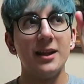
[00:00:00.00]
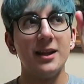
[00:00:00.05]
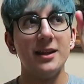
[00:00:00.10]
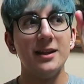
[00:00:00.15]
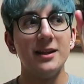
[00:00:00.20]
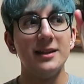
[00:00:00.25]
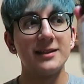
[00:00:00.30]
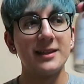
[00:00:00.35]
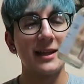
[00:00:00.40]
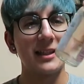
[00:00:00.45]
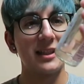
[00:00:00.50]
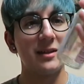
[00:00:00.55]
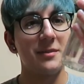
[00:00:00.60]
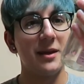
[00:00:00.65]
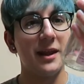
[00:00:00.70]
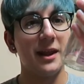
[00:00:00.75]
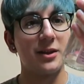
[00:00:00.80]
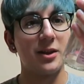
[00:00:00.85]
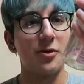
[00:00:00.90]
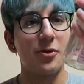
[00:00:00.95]
this has to
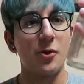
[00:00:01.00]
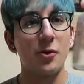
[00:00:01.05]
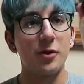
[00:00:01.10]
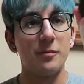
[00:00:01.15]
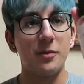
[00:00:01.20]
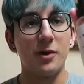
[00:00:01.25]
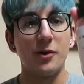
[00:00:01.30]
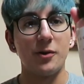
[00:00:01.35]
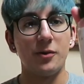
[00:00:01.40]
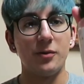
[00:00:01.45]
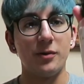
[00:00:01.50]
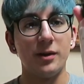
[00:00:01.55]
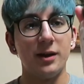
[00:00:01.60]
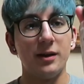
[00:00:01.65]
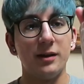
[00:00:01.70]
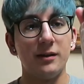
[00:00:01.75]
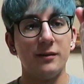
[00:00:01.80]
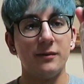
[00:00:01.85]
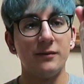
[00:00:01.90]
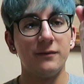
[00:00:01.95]
be like the 3rd bottle
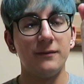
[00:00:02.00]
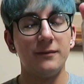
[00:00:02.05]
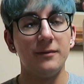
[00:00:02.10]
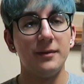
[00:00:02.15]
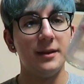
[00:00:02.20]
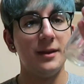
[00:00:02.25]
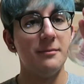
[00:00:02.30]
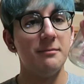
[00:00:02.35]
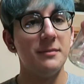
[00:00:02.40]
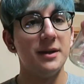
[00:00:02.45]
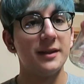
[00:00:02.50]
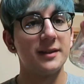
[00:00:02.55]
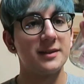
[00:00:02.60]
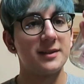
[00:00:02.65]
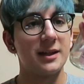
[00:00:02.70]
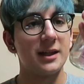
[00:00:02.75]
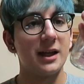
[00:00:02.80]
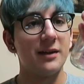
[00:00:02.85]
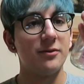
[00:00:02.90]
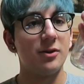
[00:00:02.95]
of the
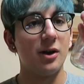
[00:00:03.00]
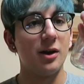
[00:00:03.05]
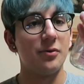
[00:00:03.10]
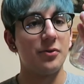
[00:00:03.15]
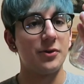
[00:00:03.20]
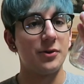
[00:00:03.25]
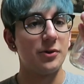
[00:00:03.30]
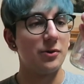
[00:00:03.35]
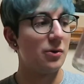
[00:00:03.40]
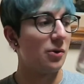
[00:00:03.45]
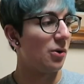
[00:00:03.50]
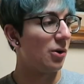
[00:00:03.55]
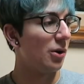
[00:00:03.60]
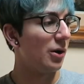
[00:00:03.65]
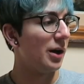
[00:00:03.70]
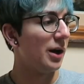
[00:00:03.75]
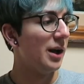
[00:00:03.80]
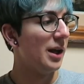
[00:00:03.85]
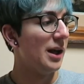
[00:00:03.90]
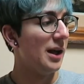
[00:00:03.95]
mist that I've gone through,
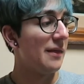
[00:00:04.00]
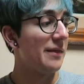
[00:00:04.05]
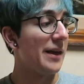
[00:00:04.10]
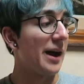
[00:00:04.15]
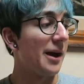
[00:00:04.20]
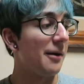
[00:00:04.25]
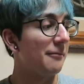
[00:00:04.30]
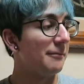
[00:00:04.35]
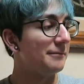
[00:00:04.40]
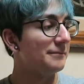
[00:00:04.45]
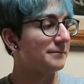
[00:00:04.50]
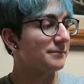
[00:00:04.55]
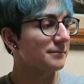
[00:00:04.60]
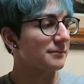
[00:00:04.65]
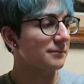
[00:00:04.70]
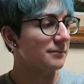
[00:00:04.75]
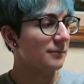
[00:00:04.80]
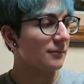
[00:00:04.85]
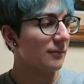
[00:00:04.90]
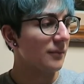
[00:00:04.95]
or that
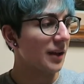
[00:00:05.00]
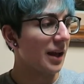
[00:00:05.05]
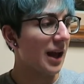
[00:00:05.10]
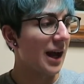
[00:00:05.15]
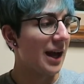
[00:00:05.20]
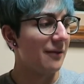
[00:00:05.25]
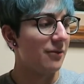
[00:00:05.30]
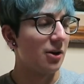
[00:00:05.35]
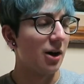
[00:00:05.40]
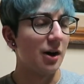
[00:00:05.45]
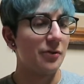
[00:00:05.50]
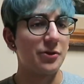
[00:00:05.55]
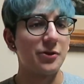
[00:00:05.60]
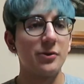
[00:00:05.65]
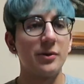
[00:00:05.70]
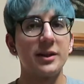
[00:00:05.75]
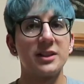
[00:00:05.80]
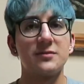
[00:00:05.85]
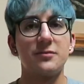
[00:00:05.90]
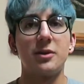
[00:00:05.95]
I've gone
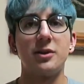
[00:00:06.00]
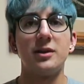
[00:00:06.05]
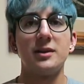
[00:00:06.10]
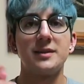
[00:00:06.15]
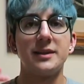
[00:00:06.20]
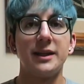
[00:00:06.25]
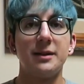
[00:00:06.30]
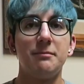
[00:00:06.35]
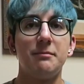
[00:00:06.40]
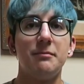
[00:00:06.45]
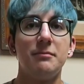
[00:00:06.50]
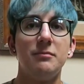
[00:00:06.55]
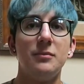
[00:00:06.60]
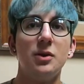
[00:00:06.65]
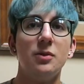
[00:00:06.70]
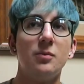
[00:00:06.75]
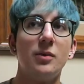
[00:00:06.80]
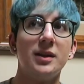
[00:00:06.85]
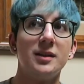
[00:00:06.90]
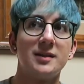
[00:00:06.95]
through as far as like
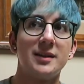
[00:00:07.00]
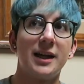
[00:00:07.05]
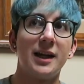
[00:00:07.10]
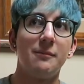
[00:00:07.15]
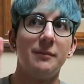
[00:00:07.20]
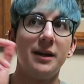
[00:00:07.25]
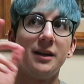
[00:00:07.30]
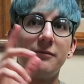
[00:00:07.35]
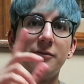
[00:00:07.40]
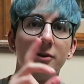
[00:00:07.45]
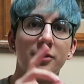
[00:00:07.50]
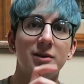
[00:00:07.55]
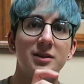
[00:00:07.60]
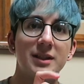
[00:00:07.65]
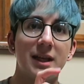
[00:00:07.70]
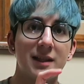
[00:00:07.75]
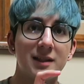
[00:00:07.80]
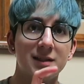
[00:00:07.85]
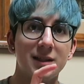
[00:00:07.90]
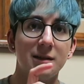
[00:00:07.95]
the ones that I made for
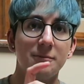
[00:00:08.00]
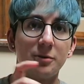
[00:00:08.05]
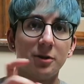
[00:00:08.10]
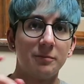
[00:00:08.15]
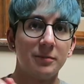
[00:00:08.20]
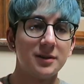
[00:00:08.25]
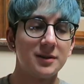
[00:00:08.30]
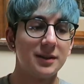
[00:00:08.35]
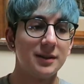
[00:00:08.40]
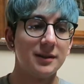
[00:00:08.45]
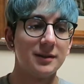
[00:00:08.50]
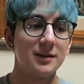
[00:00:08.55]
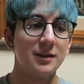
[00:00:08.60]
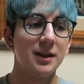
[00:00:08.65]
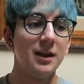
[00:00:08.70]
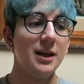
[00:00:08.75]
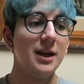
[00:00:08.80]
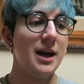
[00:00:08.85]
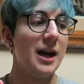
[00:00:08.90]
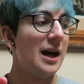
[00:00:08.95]
testing purposes,
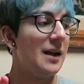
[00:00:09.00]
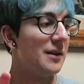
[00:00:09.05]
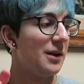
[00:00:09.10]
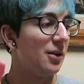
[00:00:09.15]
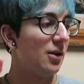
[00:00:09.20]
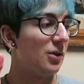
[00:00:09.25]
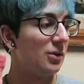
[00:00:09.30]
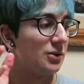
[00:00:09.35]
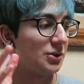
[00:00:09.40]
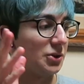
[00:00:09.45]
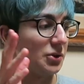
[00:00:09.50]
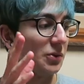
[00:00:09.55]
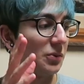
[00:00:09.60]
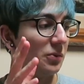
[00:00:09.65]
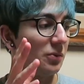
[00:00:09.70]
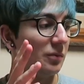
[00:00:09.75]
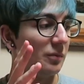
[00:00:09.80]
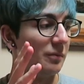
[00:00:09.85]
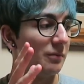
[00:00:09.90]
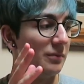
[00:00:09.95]
and then
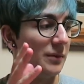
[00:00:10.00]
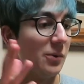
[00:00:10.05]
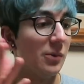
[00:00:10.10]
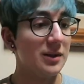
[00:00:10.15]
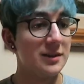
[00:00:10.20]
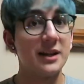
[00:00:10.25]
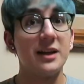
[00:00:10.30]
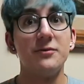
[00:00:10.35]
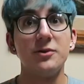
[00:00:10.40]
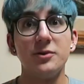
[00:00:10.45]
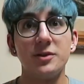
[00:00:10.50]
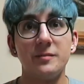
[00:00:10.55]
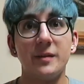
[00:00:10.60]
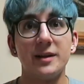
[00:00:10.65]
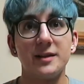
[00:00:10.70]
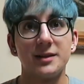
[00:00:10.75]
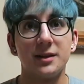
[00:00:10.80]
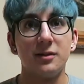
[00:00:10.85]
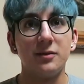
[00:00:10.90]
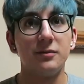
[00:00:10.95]
also the ones I've used
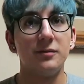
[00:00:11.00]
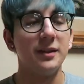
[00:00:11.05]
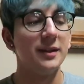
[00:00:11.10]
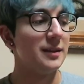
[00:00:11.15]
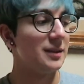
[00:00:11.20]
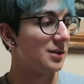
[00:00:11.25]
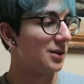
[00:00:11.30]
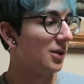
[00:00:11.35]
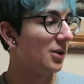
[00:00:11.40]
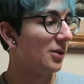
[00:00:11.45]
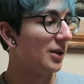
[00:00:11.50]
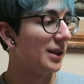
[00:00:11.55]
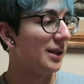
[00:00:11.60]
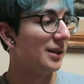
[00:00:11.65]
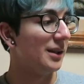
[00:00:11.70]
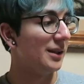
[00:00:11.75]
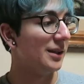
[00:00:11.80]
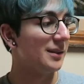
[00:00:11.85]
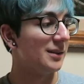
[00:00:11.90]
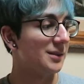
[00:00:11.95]
myself. And so
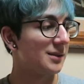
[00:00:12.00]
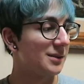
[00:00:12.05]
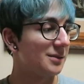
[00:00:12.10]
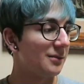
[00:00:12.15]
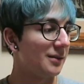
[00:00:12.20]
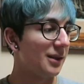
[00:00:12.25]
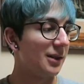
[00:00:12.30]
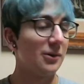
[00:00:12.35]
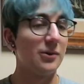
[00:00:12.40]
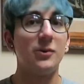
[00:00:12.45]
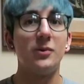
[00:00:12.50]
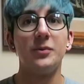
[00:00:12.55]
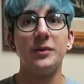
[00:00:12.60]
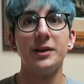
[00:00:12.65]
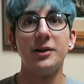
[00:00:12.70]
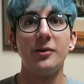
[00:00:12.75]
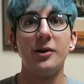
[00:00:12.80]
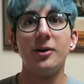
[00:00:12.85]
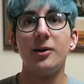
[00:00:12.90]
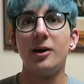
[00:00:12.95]
it is a
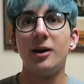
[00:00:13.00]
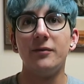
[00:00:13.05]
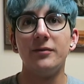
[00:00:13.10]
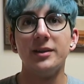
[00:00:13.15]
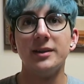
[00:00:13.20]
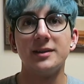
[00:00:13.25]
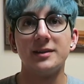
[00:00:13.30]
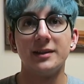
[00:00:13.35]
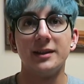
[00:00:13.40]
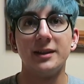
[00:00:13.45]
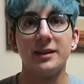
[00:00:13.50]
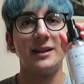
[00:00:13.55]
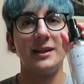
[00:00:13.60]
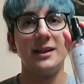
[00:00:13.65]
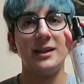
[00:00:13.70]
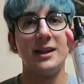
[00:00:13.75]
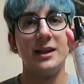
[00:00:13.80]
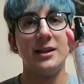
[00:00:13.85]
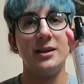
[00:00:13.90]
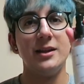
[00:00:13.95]
holy grail, obviously.
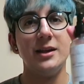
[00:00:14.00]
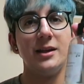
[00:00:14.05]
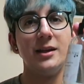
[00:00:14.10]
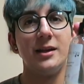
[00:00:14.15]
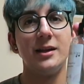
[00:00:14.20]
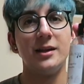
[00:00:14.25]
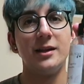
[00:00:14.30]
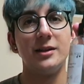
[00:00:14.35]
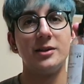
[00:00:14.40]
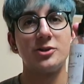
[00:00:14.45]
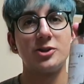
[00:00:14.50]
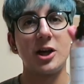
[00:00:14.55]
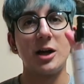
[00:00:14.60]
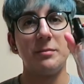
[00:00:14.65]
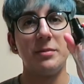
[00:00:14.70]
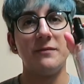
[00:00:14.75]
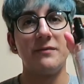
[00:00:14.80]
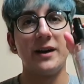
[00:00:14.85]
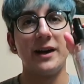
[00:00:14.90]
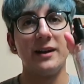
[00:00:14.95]
And the
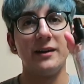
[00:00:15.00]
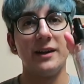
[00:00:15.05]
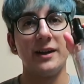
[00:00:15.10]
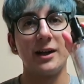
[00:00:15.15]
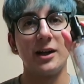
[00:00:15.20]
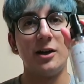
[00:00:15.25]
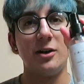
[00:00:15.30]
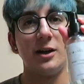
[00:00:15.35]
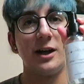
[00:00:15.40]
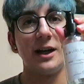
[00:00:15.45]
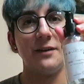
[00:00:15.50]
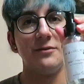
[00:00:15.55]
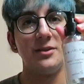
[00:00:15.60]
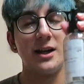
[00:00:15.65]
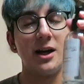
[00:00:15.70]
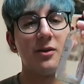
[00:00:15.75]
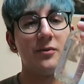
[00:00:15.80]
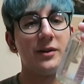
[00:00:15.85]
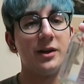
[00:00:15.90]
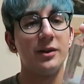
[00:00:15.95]
Shopify link I'll have
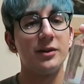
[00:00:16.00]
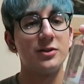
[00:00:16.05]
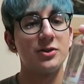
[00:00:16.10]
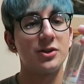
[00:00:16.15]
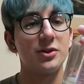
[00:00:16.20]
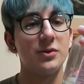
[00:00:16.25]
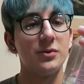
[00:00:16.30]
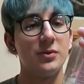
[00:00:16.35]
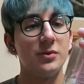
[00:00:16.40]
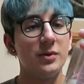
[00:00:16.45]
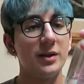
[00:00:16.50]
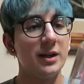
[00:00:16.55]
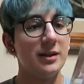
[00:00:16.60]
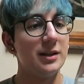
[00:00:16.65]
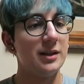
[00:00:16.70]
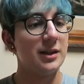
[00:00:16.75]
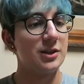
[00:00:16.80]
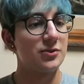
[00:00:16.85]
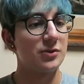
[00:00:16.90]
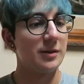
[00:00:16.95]
down there too in
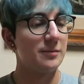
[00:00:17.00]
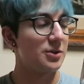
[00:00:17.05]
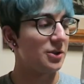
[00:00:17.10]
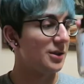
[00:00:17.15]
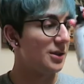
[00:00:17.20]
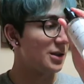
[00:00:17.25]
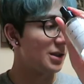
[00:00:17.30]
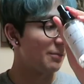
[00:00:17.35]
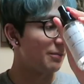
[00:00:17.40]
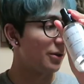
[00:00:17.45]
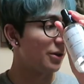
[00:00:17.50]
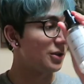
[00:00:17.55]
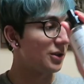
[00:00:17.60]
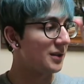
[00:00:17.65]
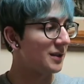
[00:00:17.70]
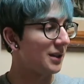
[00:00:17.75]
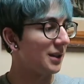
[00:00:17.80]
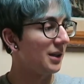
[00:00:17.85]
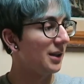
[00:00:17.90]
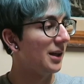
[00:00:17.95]
the description to
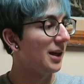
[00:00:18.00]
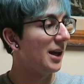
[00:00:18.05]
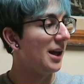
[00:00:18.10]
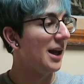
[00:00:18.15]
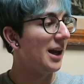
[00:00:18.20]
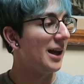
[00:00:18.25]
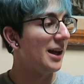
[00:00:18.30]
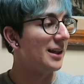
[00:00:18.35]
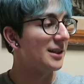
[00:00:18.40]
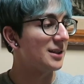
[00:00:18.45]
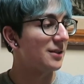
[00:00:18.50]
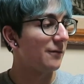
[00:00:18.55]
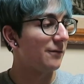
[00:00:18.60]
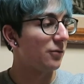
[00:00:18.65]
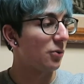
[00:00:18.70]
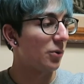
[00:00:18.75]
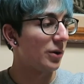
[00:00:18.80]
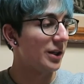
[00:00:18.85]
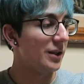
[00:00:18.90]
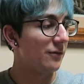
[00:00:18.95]
purchase it. It's
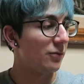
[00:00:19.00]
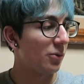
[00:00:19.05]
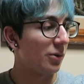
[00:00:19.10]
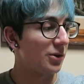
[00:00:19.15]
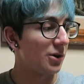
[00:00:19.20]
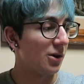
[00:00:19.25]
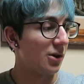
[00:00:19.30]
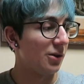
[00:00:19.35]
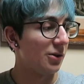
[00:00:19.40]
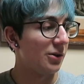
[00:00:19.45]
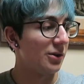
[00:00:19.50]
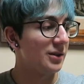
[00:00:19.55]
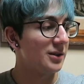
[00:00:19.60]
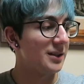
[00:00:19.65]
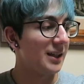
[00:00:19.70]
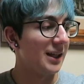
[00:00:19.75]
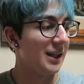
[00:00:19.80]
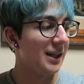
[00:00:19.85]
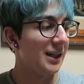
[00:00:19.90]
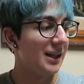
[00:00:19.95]

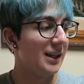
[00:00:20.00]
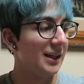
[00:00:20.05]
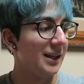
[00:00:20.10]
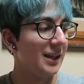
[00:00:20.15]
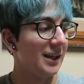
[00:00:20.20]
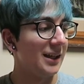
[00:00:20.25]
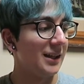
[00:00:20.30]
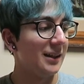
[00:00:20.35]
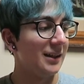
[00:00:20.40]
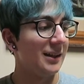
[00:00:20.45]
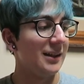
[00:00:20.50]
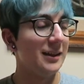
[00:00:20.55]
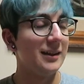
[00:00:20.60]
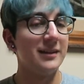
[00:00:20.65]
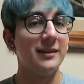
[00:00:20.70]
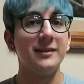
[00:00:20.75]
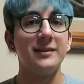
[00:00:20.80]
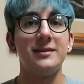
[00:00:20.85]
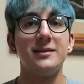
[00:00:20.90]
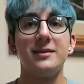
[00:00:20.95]
$44, and it
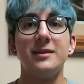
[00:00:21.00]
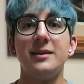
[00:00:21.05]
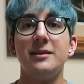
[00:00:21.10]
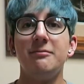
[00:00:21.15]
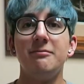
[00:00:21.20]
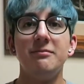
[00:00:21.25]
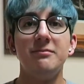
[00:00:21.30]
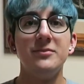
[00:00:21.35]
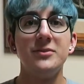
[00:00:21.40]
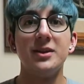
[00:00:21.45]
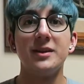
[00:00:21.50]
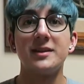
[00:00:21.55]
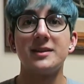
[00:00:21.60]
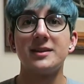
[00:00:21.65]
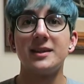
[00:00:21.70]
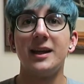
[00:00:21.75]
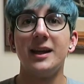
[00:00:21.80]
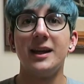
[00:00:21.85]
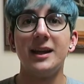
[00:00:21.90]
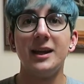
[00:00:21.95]
is
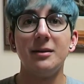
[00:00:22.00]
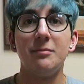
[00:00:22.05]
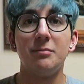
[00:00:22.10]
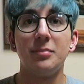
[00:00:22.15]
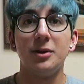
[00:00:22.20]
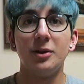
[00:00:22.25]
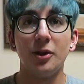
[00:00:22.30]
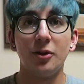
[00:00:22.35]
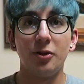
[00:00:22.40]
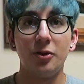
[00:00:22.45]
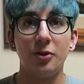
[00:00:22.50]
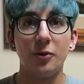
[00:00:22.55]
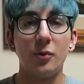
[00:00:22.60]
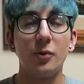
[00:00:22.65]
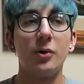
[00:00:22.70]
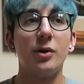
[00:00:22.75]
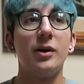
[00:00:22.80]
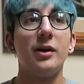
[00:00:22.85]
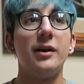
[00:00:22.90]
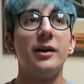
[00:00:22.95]
just a
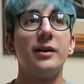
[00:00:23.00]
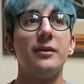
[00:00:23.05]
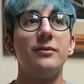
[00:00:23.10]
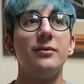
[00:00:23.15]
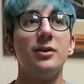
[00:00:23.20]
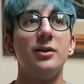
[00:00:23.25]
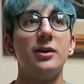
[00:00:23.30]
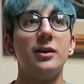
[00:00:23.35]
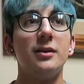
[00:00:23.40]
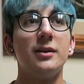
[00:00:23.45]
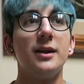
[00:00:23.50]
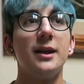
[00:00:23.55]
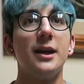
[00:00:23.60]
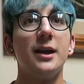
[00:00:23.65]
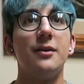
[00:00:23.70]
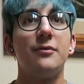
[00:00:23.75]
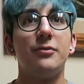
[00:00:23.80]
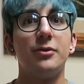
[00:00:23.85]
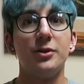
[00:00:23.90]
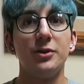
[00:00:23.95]
plethora of good
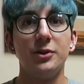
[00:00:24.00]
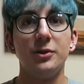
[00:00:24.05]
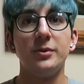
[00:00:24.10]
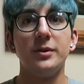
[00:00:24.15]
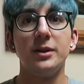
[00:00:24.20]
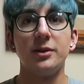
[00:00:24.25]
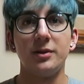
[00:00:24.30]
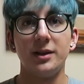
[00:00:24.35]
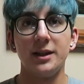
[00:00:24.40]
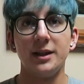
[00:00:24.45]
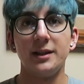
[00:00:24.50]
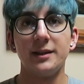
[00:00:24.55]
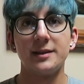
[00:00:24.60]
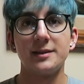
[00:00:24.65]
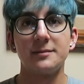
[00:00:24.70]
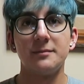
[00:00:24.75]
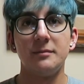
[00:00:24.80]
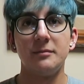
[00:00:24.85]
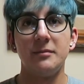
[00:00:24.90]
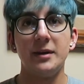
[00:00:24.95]
for you
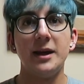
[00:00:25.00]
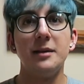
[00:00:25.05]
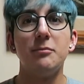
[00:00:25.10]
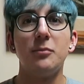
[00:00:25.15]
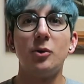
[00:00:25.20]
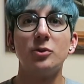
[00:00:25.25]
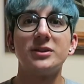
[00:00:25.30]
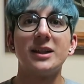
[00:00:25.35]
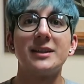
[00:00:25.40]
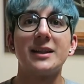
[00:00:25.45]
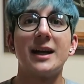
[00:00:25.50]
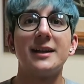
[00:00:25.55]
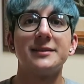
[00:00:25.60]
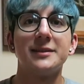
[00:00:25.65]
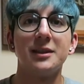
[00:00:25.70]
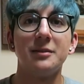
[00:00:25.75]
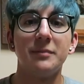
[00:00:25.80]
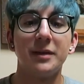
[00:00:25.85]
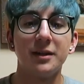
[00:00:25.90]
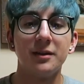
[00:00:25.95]
ingredients. and
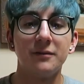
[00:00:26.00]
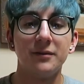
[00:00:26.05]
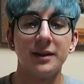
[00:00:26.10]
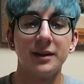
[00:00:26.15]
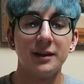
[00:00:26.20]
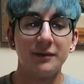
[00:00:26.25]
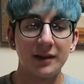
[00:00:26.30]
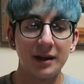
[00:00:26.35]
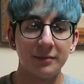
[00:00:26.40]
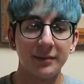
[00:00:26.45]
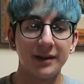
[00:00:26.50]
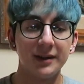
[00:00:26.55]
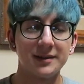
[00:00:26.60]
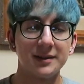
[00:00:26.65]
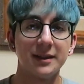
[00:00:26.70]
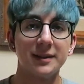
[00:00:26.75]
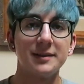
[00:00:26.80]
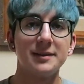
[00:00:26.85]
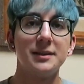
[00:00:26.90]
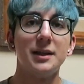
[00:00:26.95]
multitasking benefit, if that makes
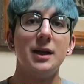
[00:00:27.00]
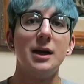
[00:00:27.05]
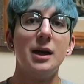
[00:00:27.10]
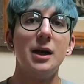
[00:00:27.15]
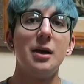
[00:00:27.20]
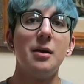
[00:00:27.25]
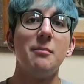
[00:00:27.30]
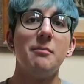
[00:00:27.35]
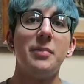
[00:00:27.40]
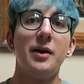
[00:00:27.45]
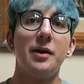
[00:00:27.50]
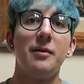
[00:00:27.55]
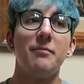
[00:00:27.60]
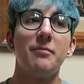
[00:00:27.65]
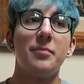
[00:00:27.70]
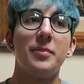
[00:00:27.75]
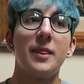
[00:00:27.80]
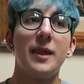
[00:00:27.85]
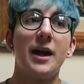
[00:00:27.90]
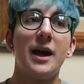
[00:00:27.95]
sense.
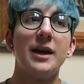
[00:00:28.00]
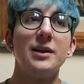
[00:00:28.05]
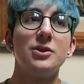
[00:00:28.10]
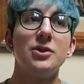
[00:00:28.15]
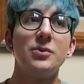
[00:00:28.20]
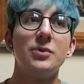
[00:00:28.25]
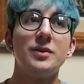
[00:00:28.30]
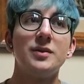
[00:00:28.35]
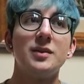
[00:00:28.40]
But I do